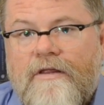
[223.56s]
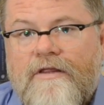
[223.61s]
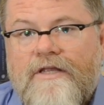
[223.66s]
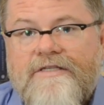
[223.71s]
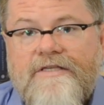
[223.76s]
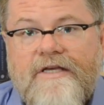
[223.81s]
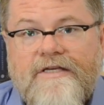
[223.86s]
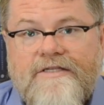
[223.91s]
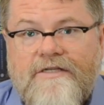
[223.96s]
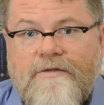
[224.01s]

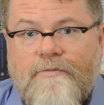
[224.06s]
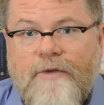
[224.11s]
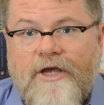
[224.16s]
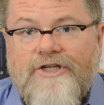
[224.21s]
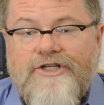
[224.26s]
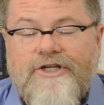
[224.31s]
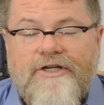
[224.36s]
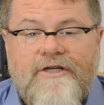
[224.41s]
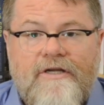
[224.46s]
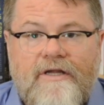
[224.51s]
This
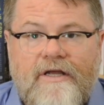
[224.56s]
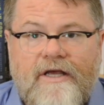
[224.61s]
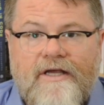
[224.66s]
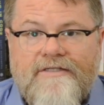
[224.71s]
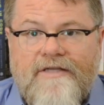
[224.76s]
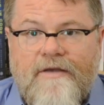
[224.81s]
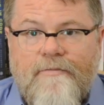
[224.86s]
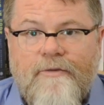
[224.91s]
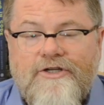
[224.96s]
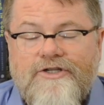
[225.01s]
estimation,
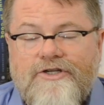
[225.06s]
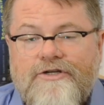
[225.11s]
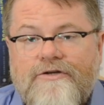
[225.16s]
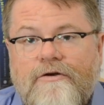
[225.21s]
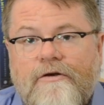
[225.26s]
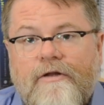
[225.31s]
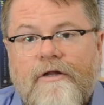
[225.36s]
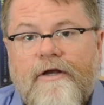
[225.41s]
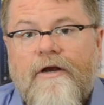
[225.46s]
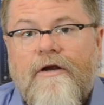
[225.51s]
as I mentioned
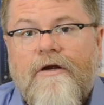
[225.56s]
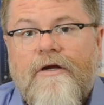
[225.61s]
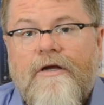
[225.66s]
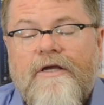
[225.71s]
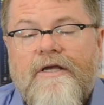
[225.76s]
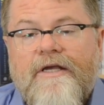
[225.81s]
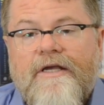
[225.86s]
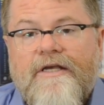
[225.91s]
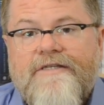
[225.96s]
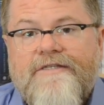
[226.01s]
earlier,
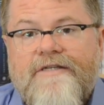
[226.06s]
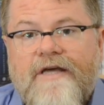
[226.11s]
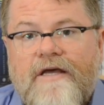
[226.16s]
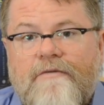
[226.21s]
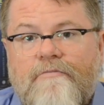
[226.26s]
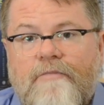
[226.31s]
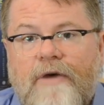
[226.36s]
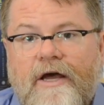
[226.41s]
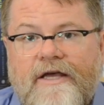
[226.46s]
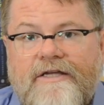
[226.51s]
is
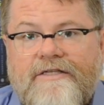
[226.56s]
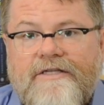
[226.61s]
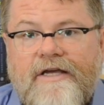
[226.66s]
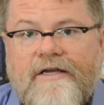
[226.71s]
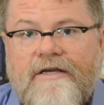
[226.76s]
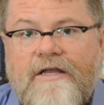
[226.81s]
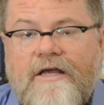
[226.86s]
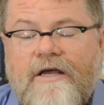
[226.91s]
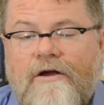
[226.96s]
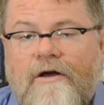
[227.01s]
done by a
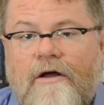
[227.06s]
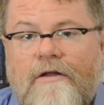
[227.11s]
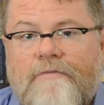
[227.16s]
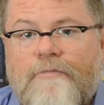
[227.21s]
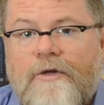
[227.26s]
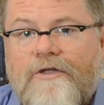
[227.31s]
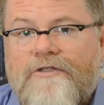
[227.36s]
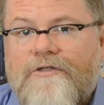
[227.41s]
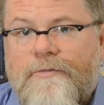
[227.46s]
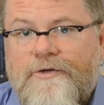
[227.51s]
technique
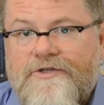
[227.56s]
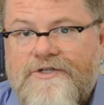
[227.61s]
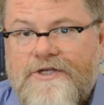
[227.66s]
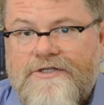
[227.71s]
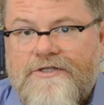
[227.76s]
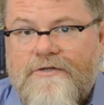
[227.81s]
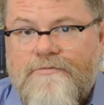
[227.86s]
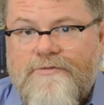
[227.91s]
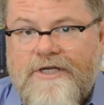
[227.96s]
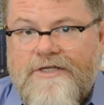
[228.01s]
called multiple
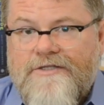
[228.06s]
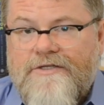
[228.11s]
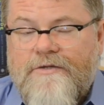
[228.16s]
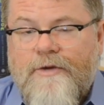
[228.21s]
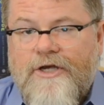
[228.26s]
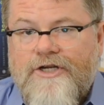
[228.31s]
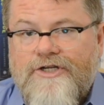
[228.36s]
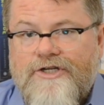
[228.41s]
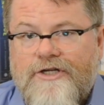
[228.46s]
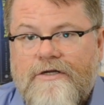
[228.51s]
systems
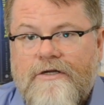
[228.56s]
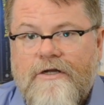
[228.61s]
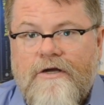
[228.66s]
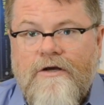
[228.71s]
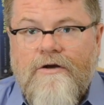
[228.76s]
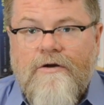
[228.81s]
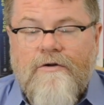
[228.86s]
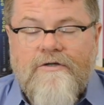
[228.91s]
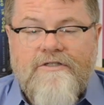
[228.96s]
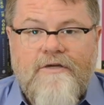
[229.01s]
estimation,
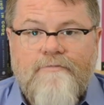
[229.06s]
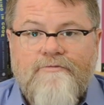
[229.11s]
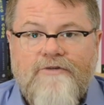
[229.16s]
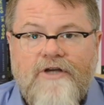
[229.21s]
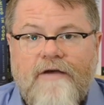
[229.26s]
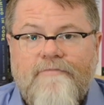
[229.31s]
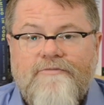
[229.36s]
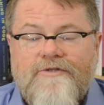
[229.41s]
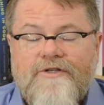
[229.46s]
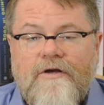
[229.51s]
or
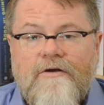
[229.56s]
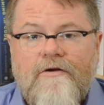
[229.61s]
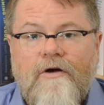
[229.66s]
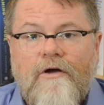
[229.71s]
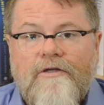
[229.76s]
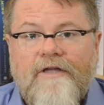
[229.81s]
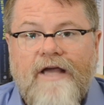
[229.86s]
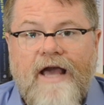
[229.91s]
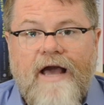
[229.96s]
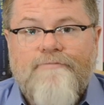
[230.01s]
sometimes
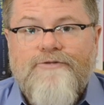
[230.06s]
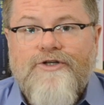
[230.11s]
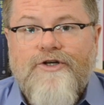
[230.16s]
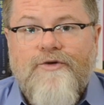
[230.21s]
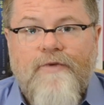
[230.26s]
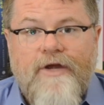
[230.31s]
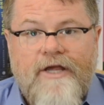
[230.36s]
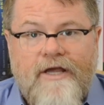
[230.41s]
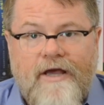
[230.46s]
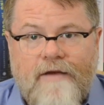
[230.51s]
called
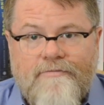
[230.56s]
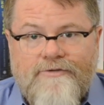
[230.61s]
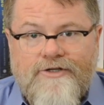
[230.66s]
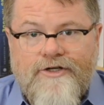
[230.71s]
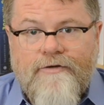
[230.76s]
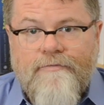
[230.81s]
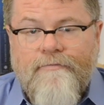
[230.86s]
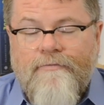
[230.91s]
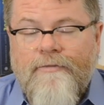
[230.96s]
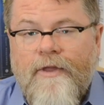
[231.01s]

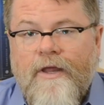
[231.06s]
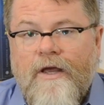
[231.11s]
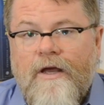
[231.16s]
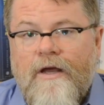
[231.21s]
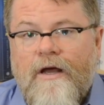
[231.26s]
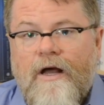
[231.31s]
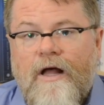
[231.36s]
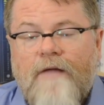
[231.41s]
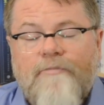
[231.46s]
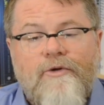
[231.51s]
capture-recapture.
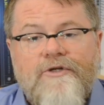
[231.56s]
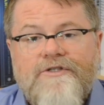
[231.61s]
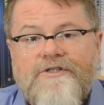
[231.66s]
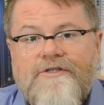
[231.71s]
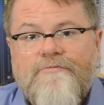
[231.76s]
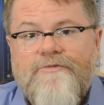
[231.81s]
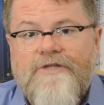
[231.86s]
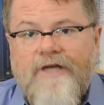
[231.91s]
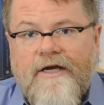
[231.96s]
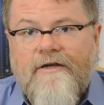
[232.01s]
I'll put
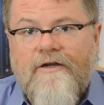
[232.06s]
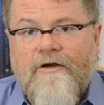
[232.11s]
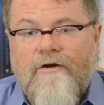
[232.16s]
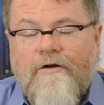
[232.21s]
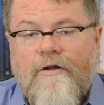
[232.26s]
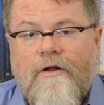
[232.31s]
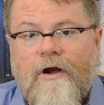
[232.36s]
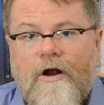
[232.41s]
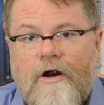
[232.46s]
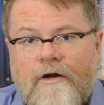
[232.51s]
some
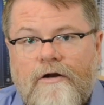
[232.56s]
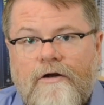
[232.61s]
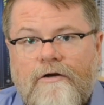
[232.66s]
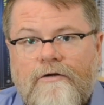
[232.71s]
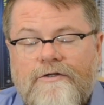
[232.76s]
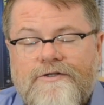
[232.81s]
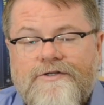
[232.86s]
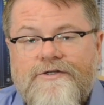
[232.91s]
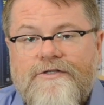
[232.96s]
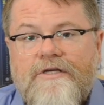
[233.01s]
technical
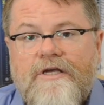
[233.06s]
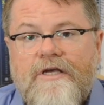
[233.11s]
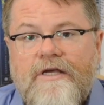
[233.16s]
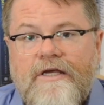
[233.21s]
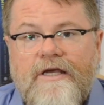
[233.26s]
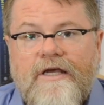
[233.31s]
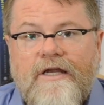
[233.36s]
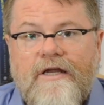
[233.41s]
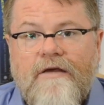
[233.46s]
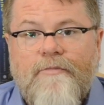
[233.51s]
articles
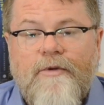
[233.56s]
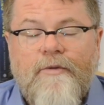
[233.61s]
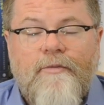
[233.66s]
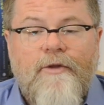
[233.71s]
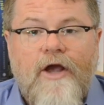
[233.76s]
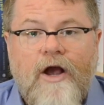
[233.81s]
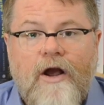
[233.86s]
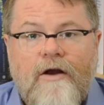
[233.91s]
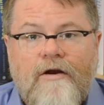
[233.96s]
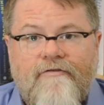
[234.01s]
in a
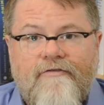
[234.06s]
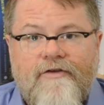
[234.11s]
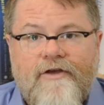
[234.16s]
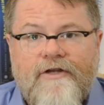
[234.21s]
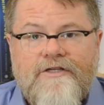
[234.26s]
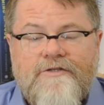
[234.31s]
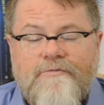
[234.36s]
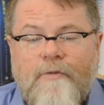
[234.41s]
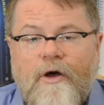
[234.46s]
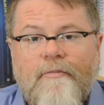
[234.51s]
bibliography,
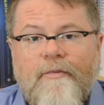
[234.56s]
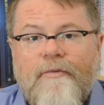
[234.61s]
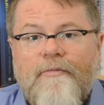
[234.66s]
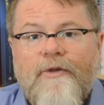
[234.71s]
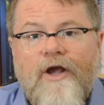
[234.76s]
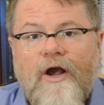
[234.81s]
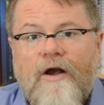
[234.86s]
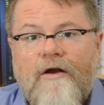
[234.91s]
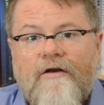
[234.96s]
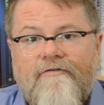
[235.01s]
in a small
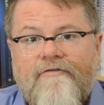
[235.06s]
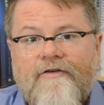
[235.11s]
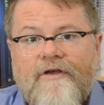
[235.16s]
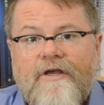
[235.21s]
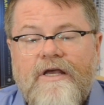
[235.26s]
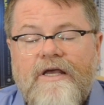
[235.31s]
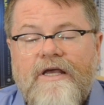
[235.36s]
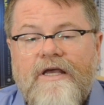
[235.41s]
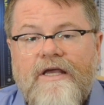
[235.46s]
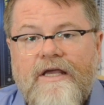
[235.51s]

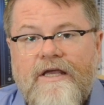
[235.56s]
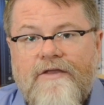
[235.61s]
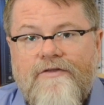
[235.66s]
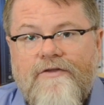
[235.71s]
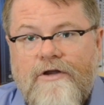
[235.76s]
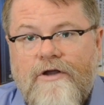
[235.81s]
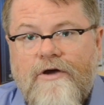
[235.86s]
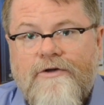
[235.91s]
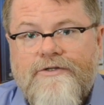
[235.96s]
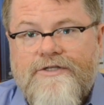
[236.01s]
bibliography, in
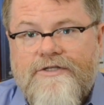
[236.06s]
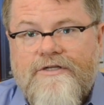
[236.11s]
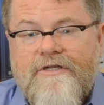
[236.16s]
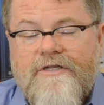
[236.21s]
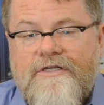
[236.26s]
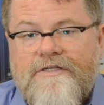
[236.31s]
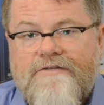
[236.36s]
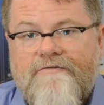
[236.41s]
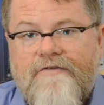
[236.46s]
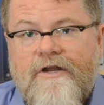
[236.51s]
the notes to
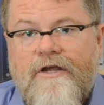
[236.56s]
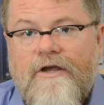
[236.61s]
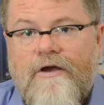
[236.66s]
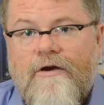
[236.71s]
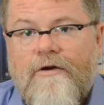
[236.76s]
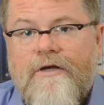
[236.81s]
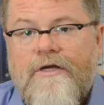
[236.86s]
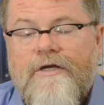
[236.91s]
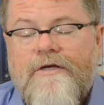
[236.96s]
this video,